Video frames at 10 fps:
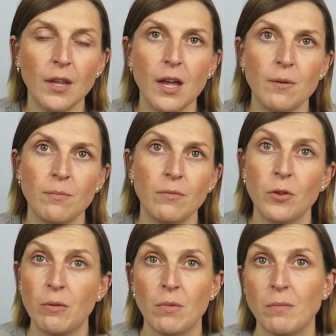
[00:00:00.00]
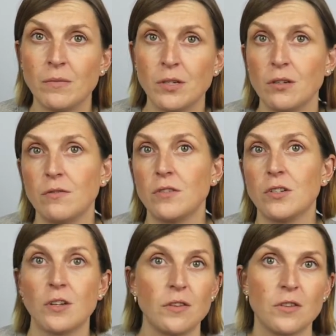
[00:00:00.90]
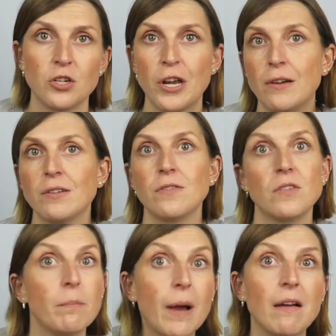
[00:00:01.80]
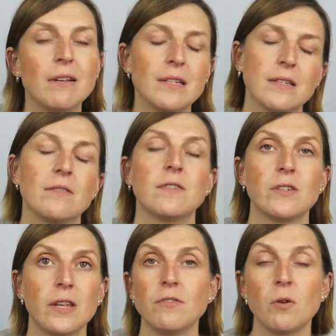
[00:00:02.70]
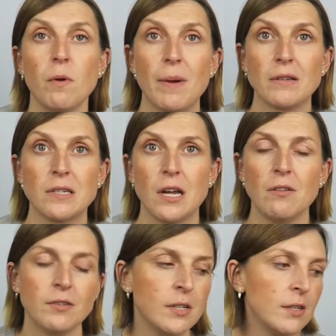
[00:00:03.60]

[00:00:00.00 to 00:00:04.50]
other mums who've done the other shows, who've done Paris, and they've told me about stuff.